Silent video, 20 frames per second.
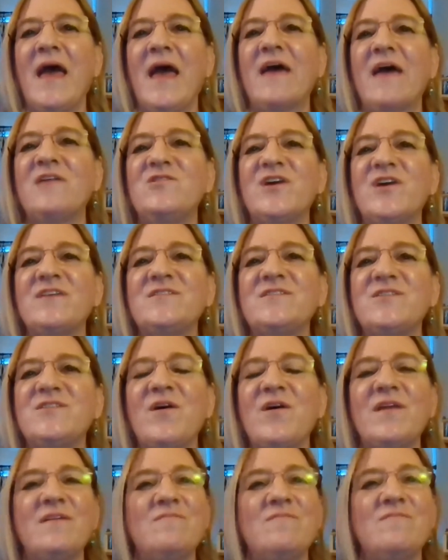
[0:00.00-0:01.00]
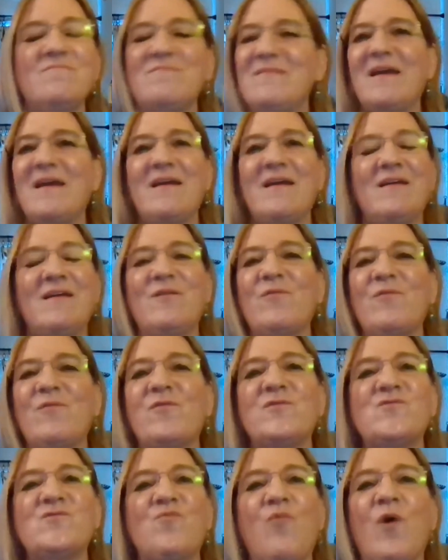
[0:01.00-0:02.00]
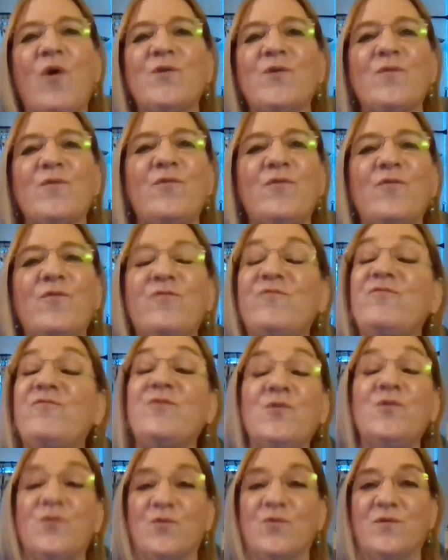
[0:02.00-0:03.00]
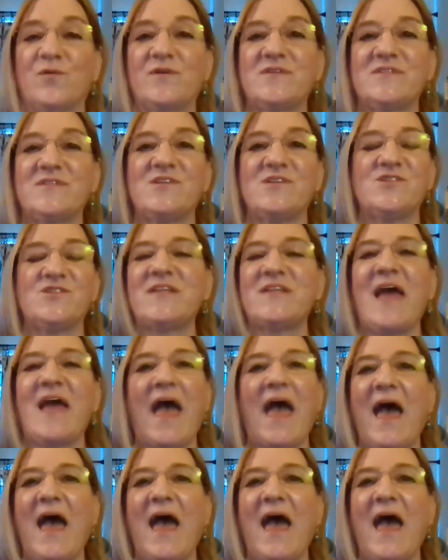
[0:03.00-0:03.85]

And just on, those wonderful flukes that just